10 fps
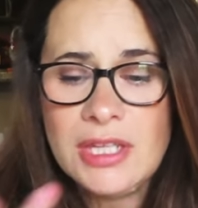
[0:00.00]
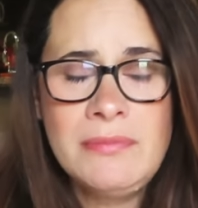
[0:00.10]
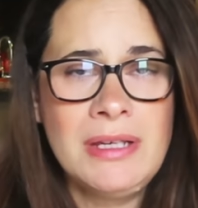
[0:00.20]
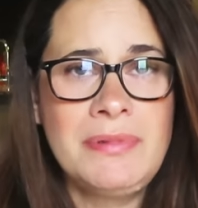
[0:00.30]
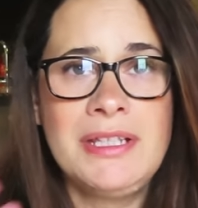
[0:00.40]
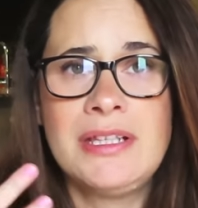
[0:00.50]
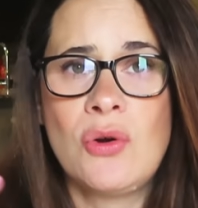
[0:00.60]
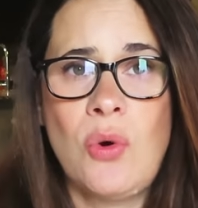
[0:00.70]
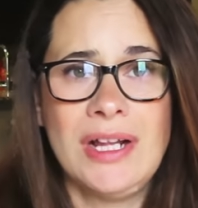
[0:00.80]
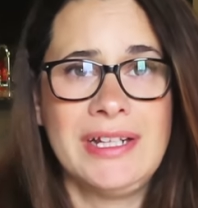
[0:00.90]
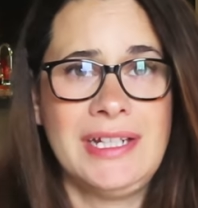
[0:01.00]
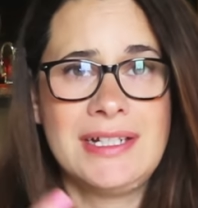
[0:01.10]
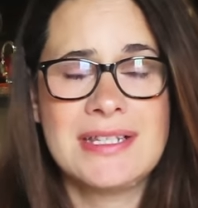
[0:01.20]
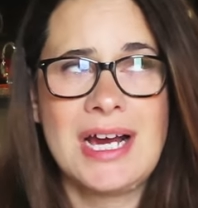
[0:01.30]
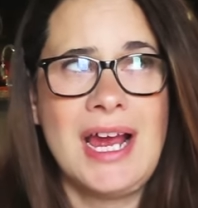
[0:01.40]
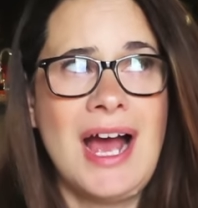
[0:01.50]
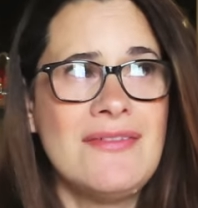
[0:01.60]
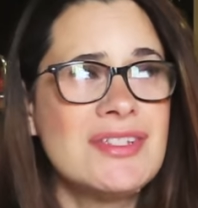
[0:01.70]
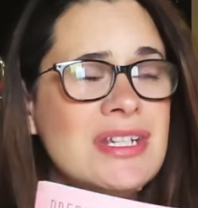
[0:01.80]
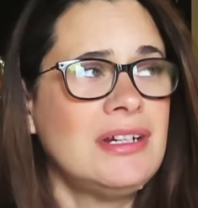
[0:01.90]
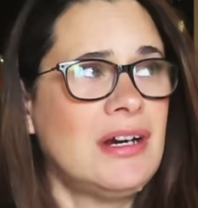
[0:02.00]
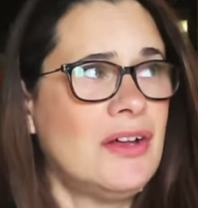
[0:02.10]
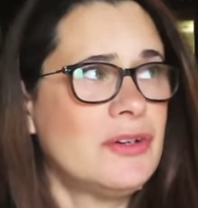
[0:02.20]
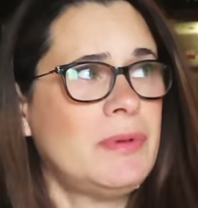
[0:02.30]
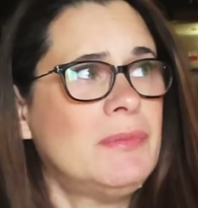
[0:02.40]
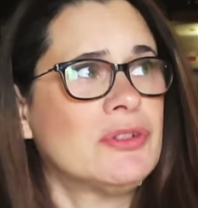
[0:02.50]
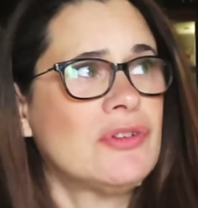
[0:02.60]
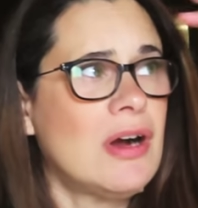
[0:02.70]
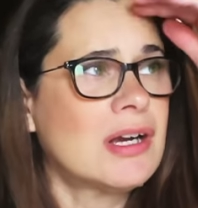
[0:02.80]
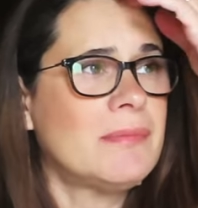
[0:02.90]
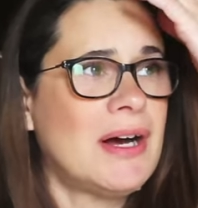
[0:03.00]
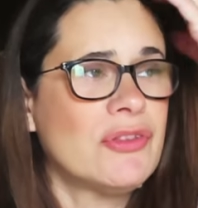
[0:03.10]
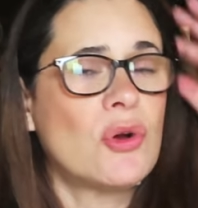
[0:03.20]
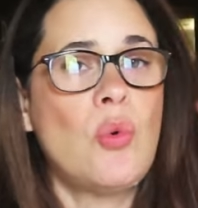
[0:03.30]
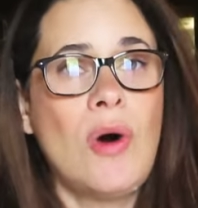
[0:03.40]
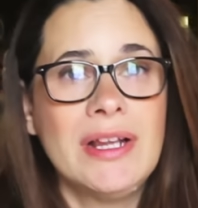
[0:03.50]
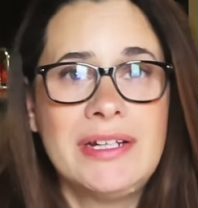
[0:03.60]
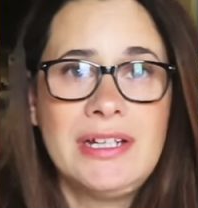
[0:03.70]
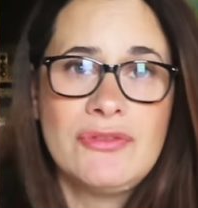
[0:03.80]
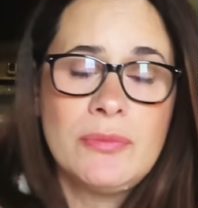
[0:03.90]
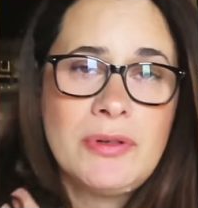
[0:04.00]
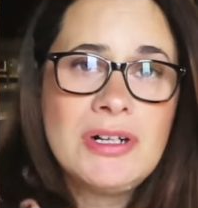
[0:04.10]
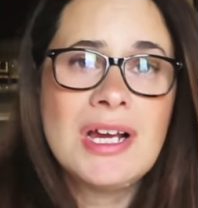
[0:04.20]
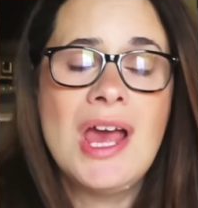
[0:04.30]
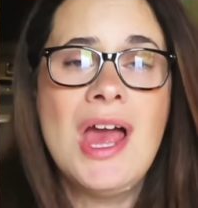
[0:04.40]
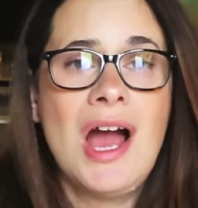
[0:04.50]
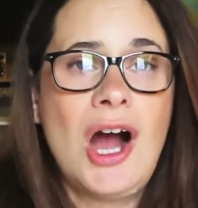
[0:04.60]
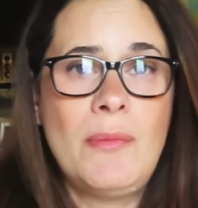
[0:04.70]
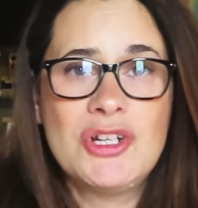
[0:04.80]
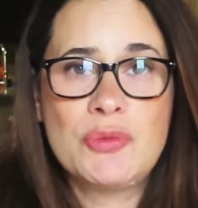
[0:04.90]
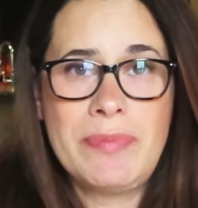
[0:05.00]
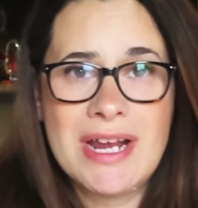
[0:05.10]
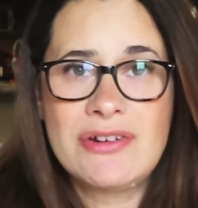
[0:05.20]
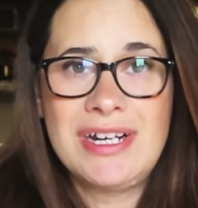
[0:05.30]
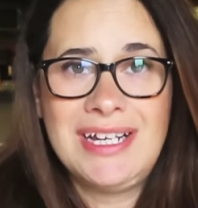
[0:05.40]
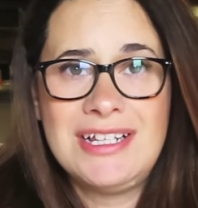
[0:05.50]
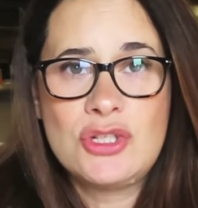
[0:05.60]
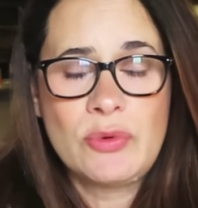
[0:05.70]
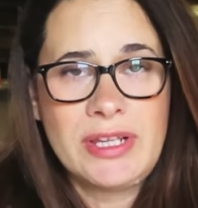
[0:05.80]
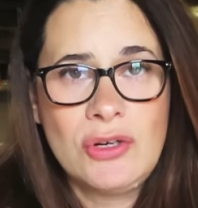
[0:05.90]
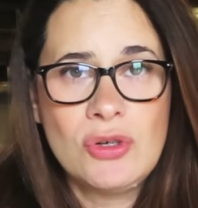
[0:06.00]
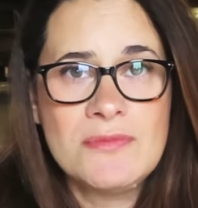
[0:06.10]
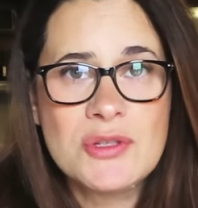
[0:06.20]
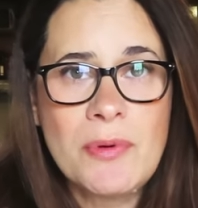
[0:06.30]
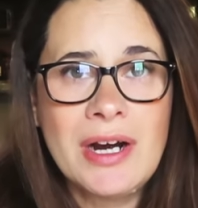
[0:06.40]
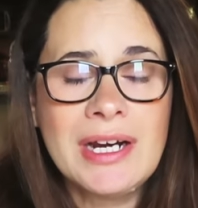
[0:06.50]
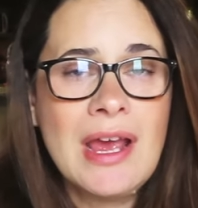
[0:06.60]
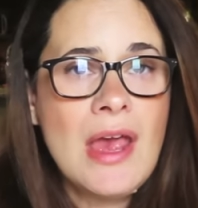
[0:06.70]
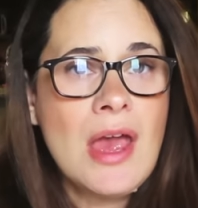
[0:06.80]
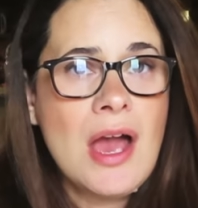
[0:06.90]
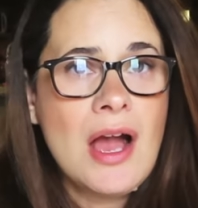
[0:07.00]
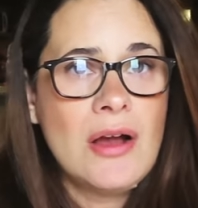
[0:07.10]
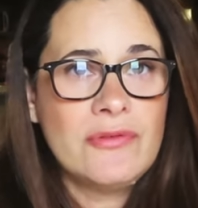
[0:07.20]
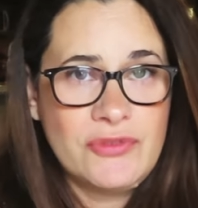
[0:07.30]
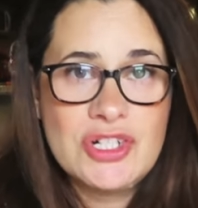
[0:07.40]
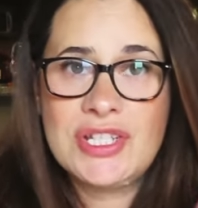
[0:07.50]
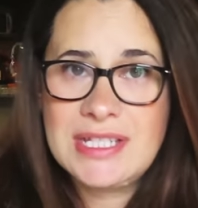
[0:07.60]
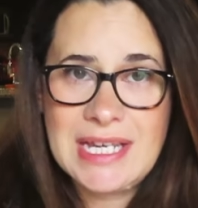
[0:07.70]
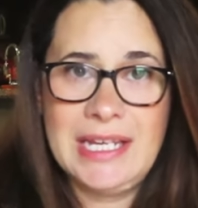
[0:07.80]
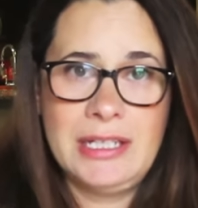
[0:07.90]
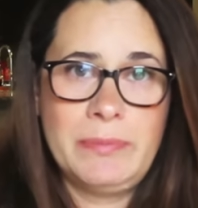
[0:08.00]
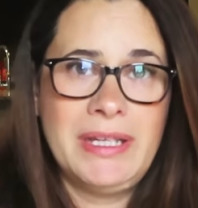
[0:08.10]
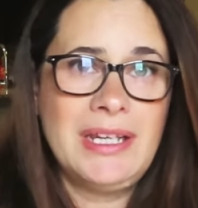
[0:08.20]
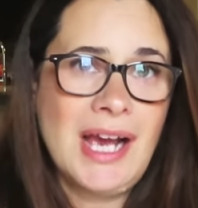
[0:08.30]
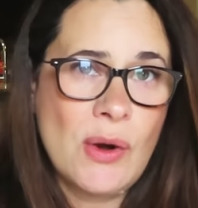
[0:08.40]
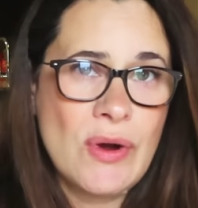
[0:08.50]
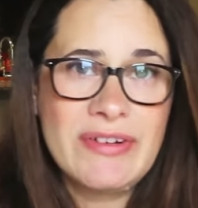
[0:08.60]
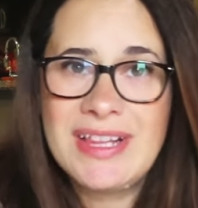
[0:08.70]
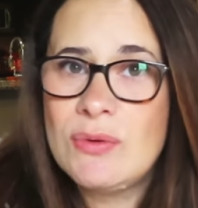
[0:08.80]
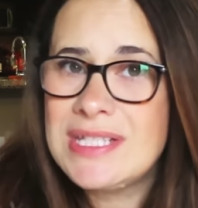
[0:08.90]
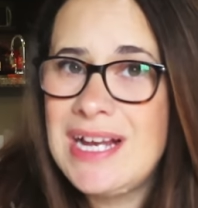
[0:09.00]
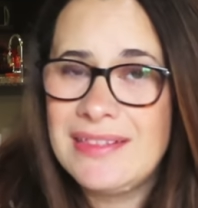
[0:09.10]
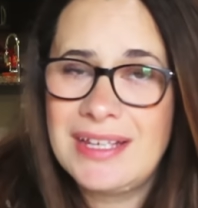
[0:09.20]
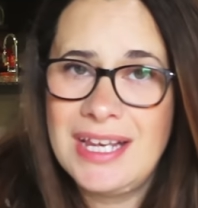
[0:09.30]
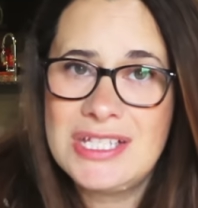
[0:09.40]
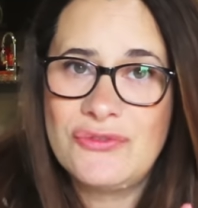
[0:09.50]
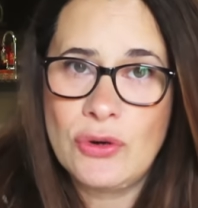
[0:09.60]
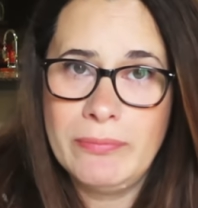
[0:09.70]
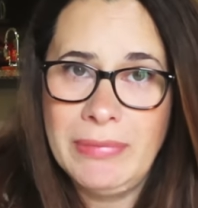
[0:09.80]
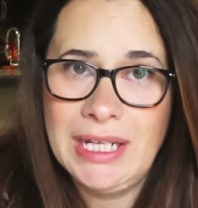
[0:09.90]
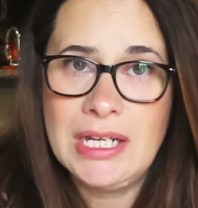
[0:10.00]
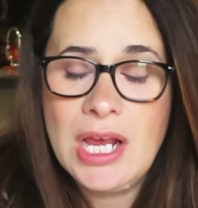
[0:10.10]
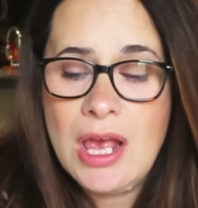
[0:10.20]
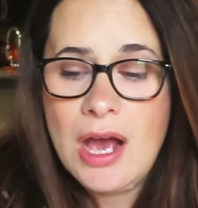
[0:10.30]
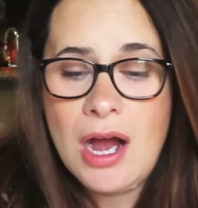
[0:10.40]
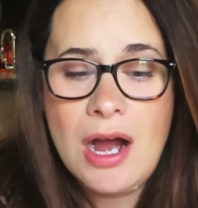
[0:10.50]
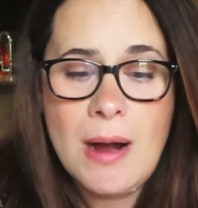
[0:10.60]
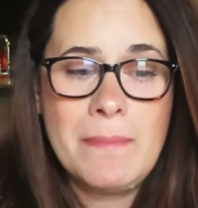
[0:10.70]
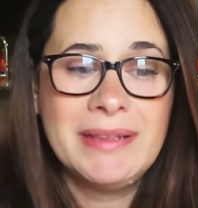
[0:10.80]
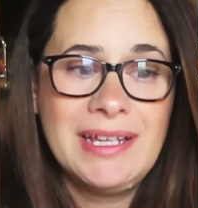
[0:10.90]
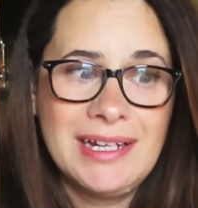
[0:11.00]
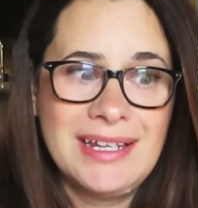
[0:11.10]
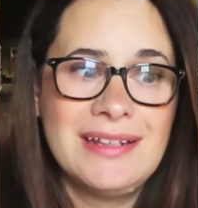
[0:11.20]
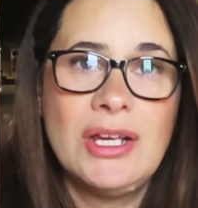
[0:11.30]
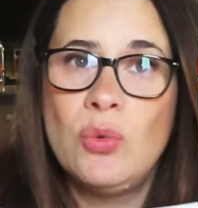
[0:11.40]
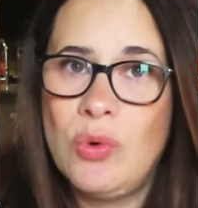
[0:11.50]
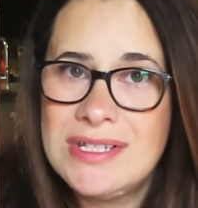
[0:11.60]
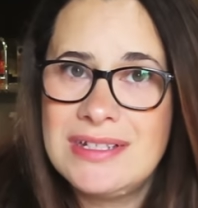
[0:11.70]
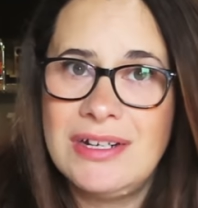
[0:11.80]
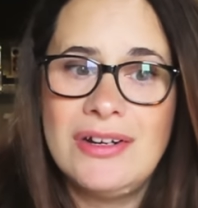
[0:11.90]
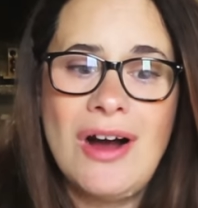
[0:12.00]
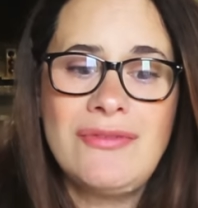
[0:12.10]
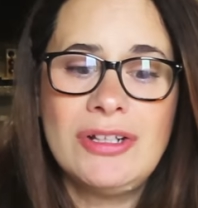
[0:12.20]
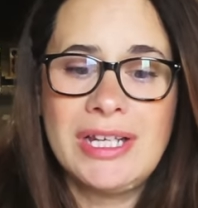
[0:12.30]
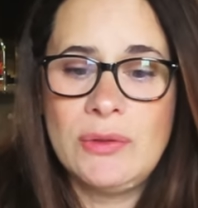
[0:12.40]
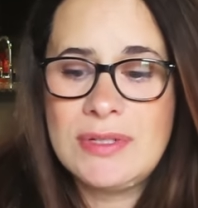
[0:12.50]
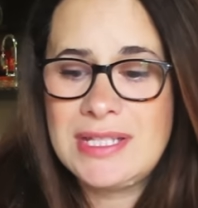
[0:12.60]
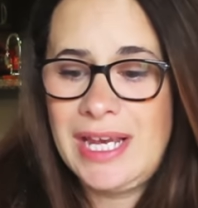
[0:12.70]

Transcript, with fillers: Maybe the quality, because I have seen other people talk about the quality of the book, how much better it is with IngramSpark versus KDP. However, that was not the case for me, but then again, it wasn't a novel, it was